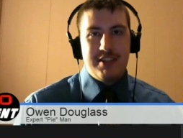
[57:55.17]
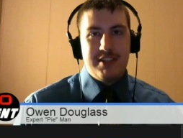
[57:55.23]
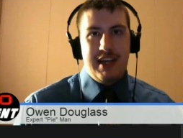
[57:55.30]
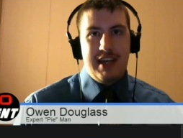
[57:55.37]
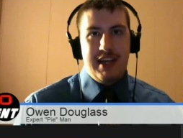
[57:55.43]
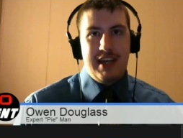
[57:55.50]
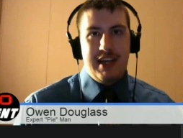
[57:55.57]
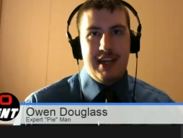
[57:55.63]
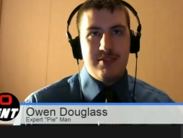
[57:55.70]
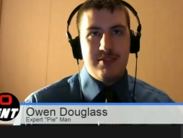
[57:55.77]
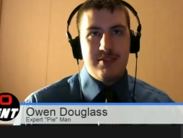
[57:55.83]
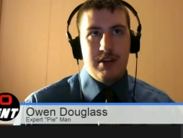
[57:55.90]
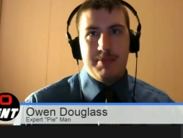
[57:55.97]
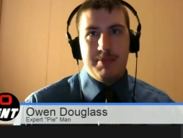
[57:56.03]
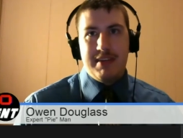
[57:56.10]
that
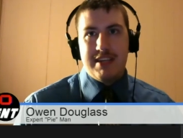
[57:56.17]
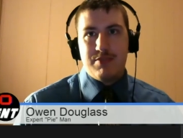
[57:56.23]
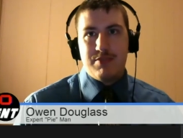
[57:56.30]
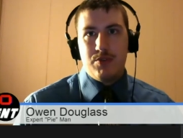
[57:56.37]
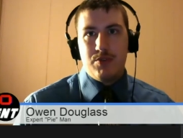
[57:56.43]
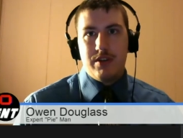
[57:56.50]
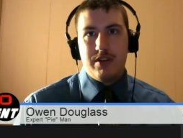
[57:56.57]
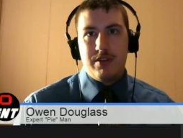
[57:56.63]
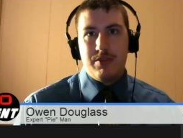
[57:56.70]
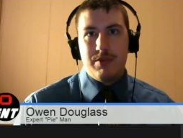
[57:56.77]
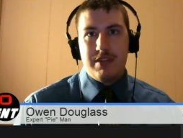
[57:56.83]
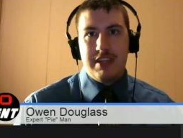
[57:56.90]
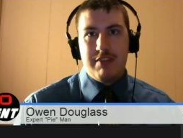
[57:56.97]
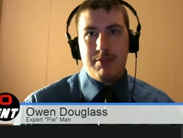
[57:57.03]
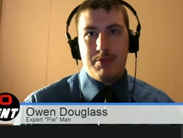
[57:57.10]
on the PS4
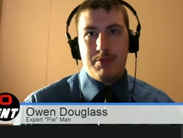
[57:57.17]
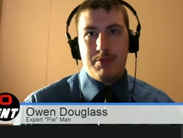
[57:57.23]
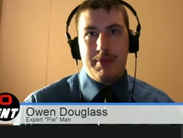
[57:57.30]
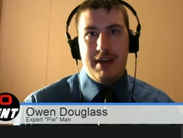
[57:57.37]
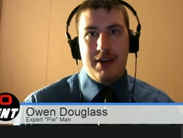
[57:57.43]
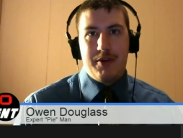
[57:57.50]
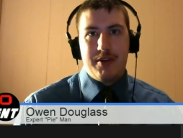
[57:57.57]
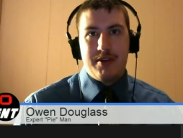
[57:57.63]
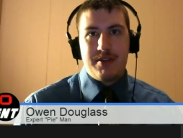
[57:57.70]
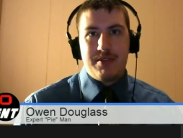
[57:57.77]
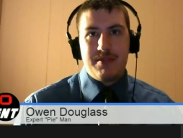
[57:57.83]
with even more power.